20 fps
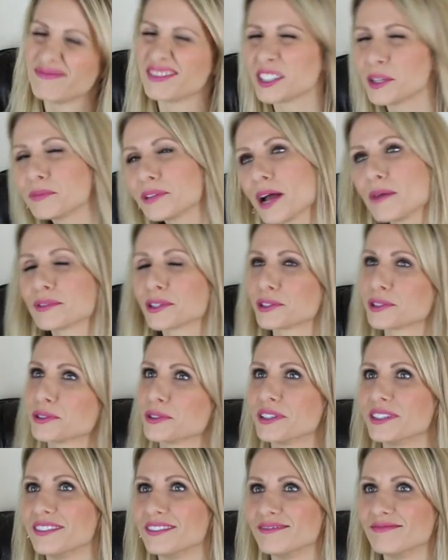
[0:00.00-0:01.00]
Sometimes I'll do
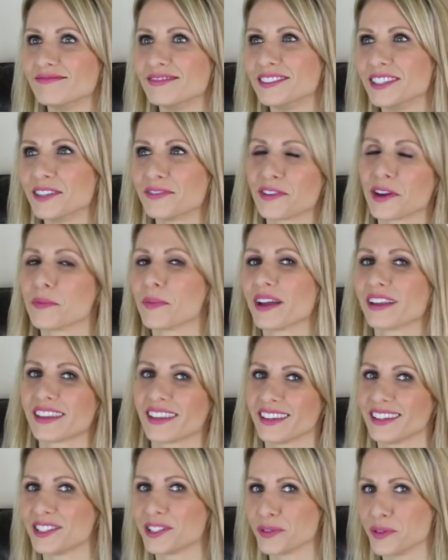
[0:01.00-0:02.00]
it in front of my
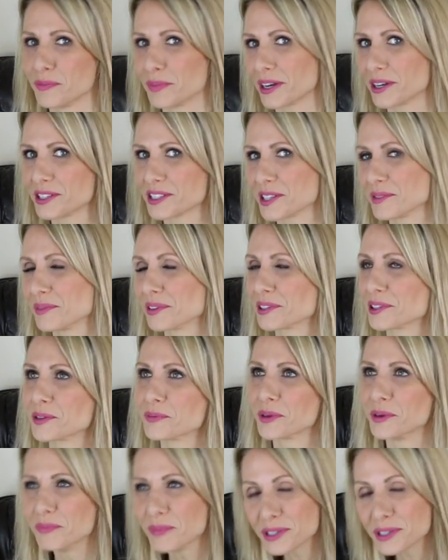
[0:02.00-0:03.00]
kid to embarrass him a little, but